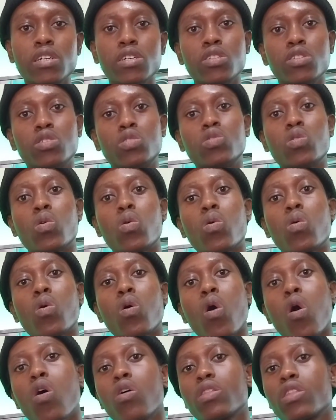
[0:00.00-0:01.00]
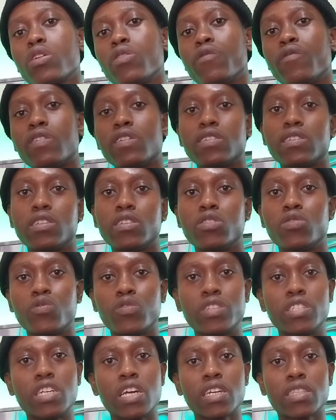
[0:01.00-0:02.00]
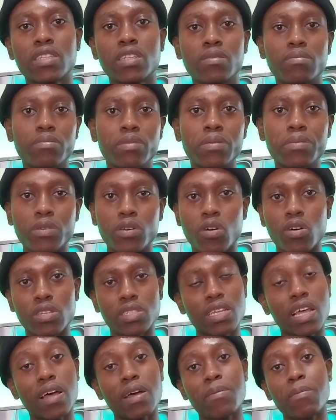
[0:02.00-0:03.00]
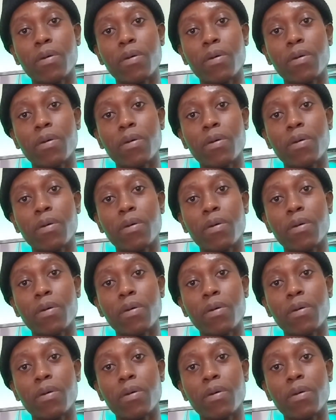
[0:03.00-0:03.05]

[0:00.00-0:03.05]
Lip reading: So all the universities rejected me because